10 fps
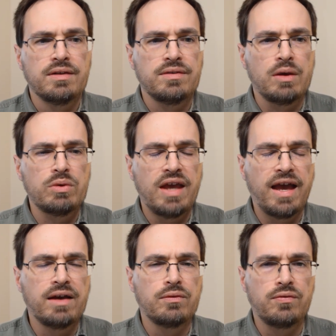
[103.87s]
Then we
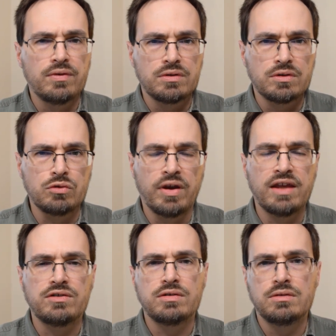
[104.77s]
have
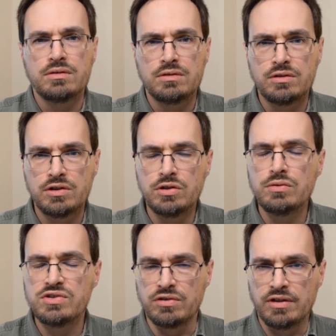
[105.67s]
Grant
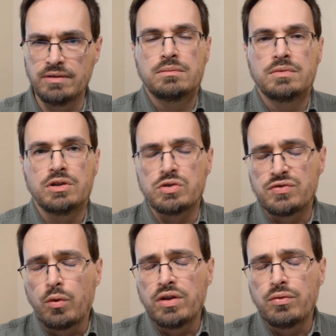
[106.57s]
Kuenzli, who is
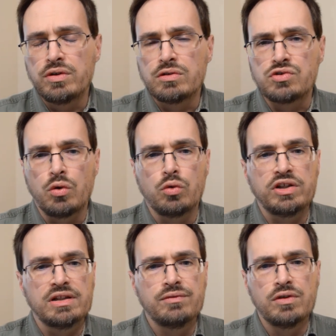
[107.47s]
43 years old.
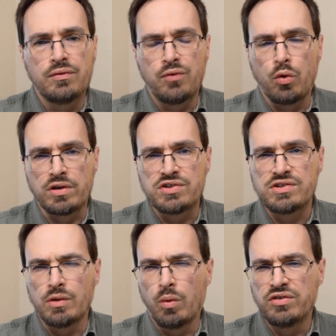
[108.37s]
He lived in the
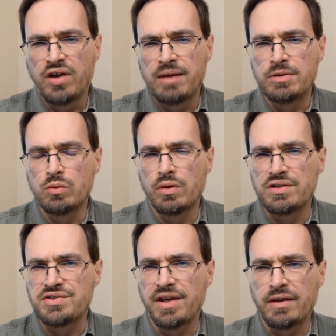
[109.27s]
forest. At one time he
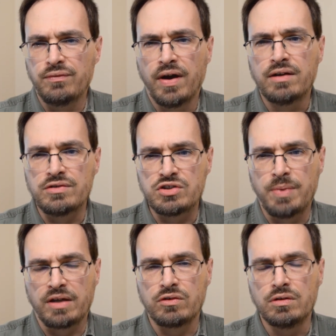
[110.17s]
was a fire
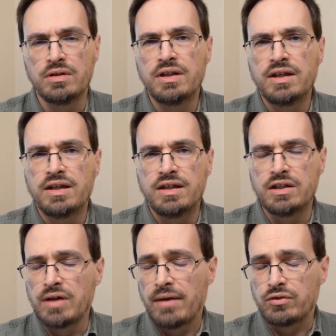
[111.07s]
inspector.
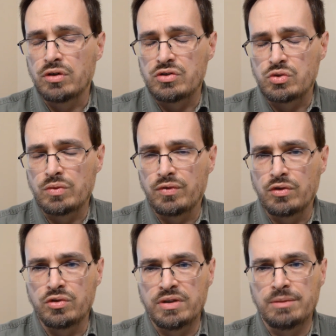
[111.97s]
Hereafter I'll just
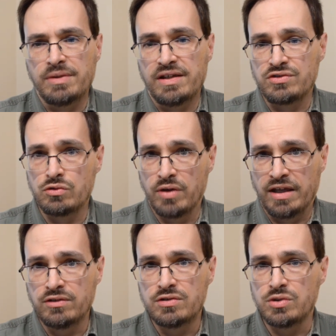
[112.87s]
refer to him as
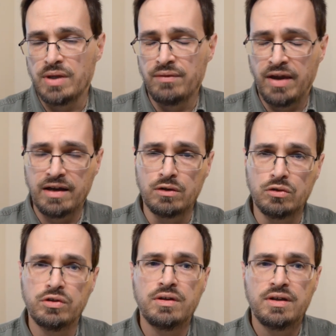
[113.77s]
Grant. So we have
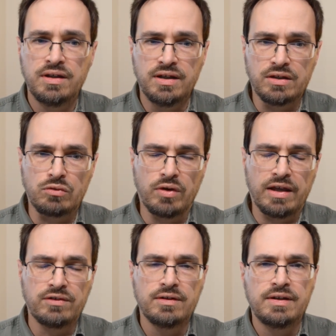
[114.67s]
Harold and
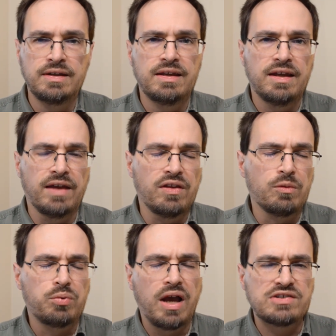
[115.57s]
Grant. And then
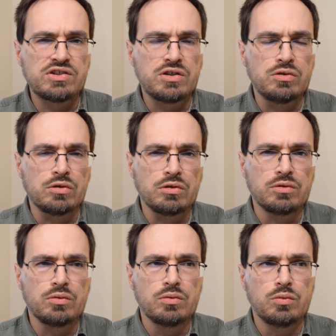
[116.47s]
the
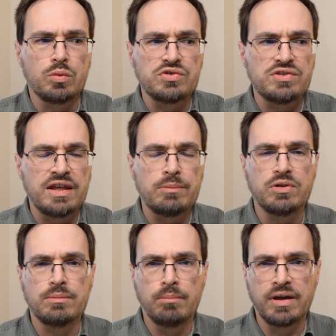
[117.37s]
prosecutor was
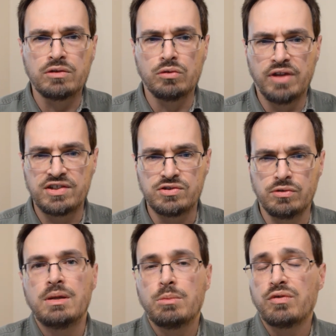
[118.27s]
named Michael
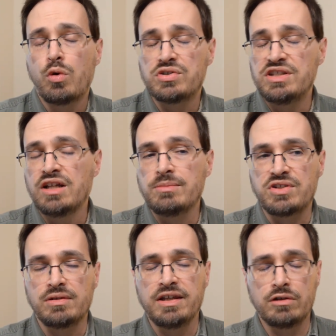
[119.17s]
Lessler. But of course he comes
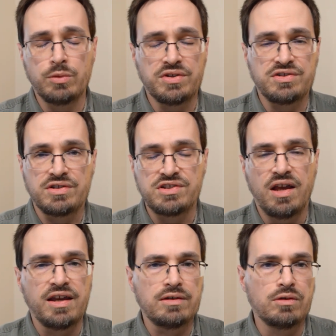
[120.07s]
in later. He wasn't
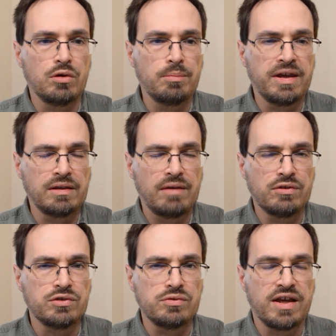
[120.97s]
assigned on May
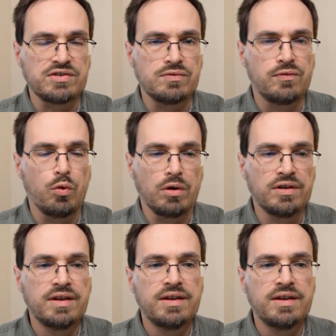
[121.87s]
11, 2004.